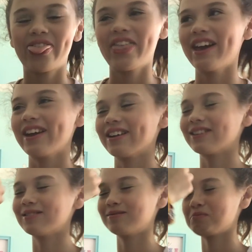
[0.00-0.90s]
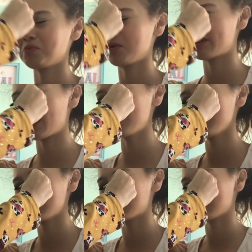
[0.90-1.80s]
thing, which I
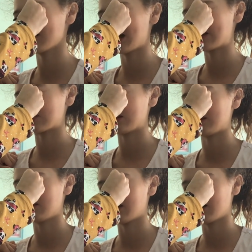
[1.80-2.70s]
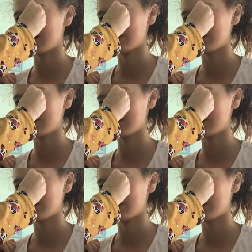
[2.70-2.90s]
think is actually not